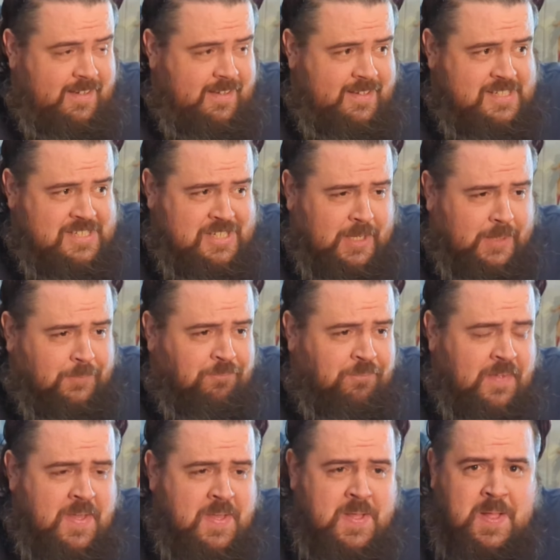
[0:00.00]
So,
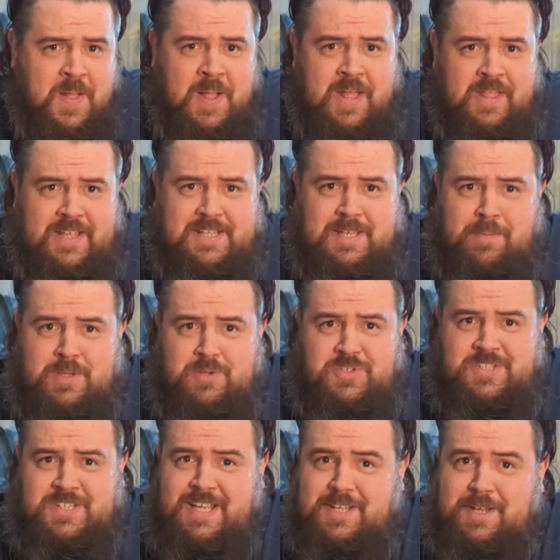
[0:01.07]
the
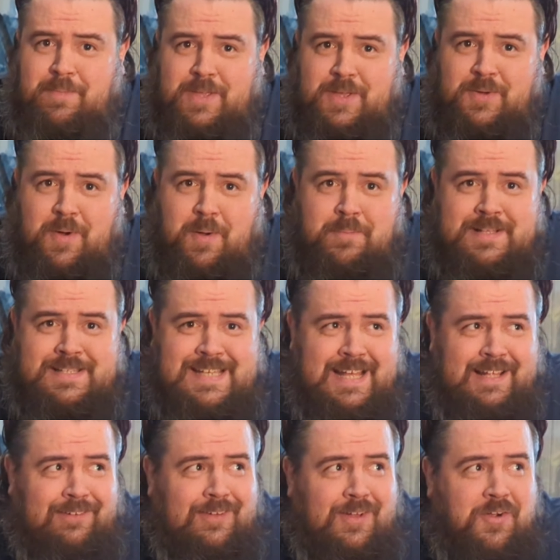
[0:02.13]
WCW
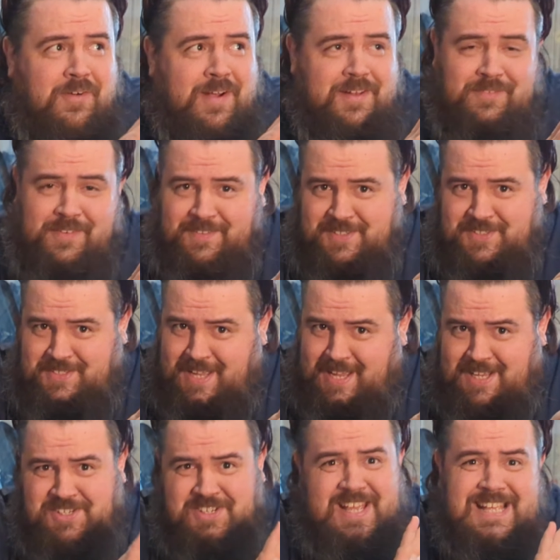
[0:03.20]
Mattel crowdfunded
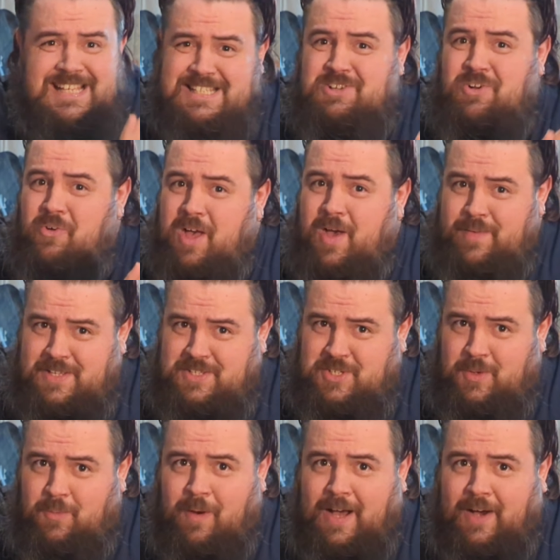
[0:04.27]
stage. It's not going
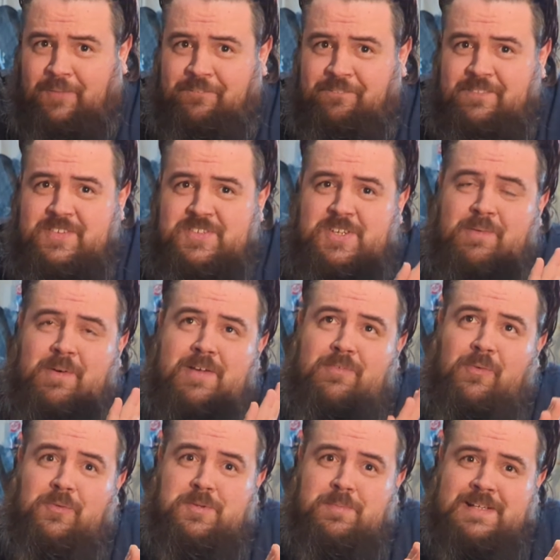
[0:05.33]
too well. So I
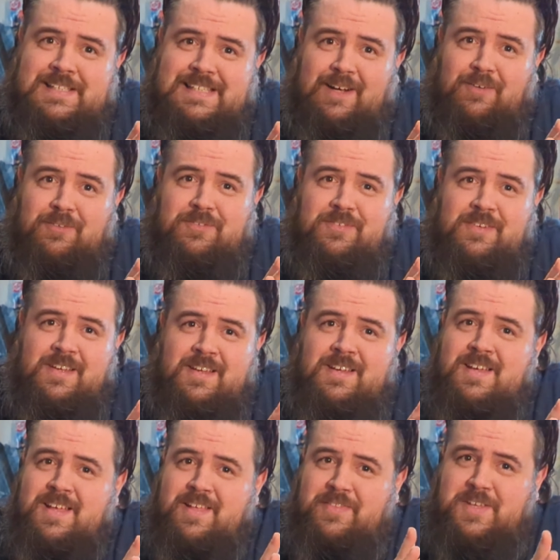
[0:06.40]
thought to myself,
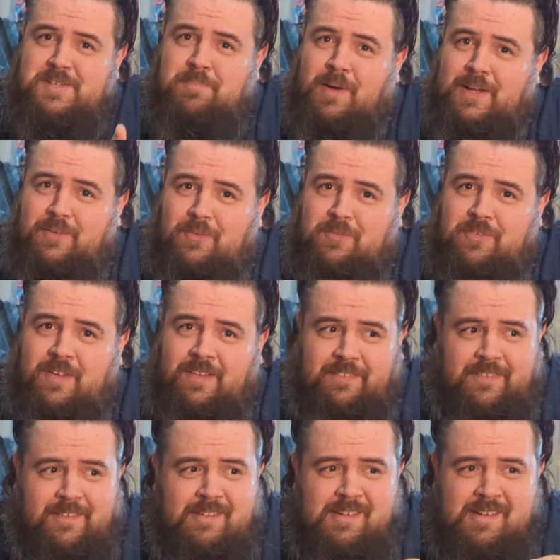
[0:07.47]
this might not
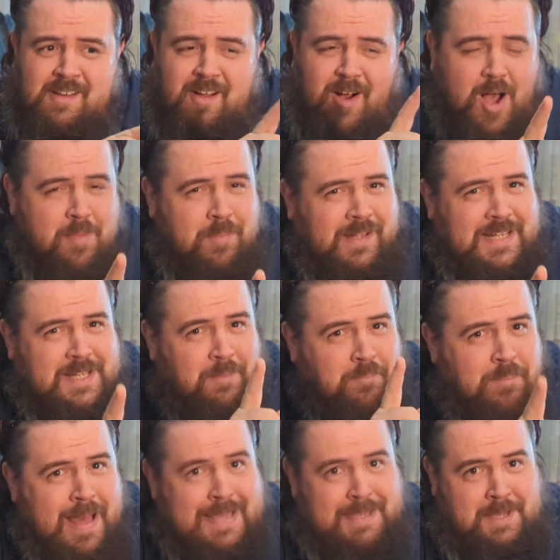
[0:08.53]
fund. I might need a
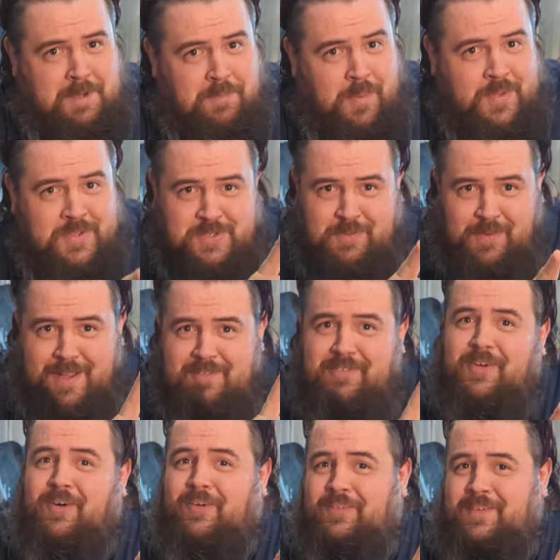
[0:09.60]
backup. So I have
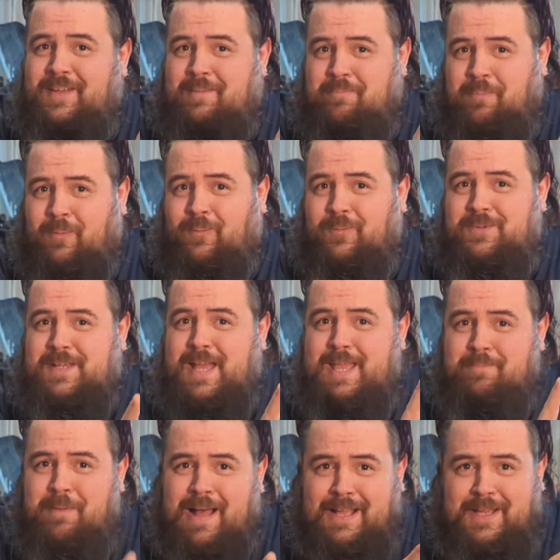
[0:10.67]
gone and bought a
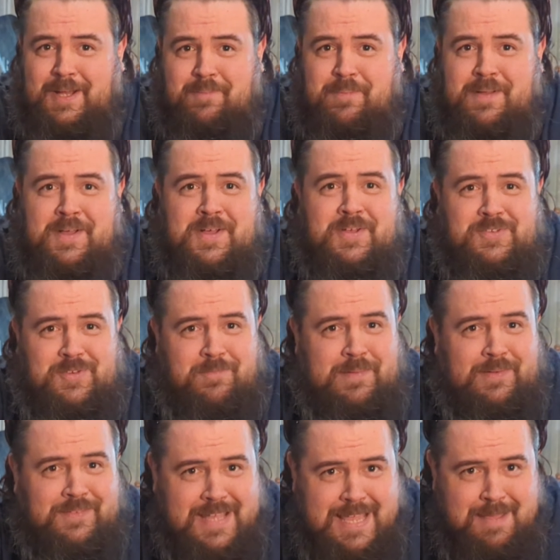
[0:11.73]
backup. So I've been
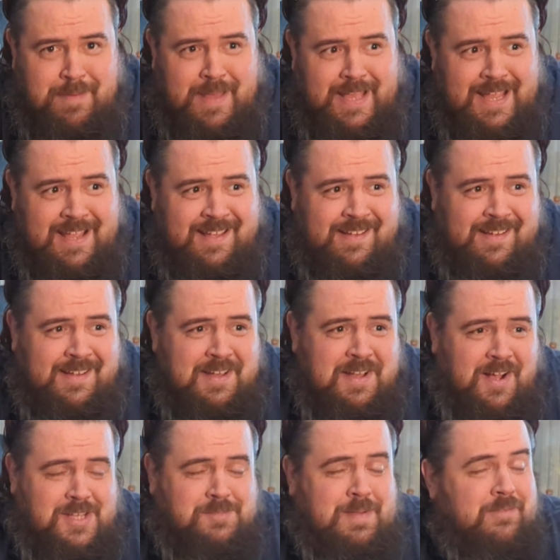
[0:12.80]
on eBay.
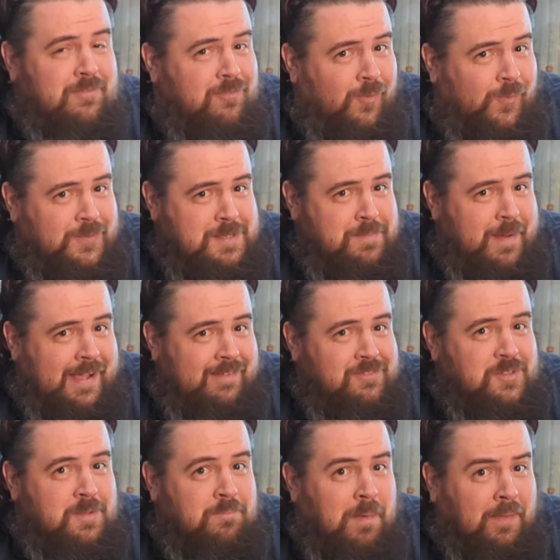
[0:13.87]
I spent £40 on
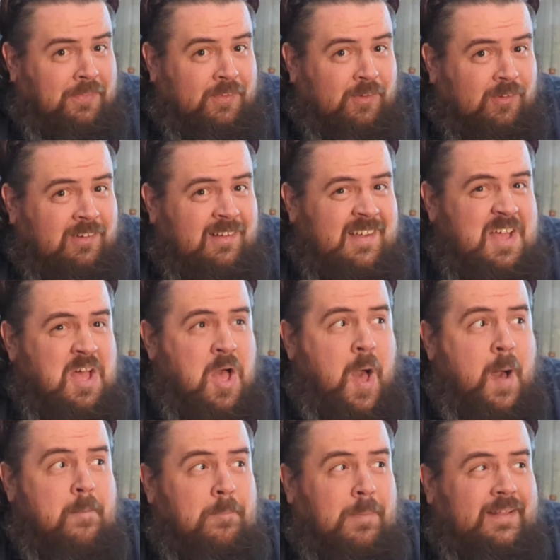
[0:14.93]
a
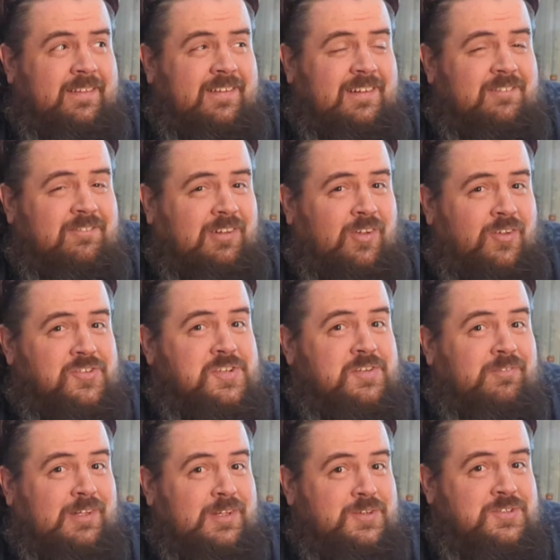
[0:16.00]
bundle of lots of
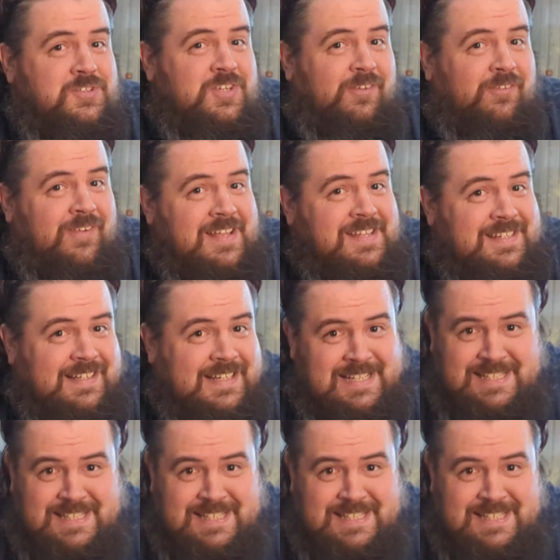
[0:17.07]
loose wrestling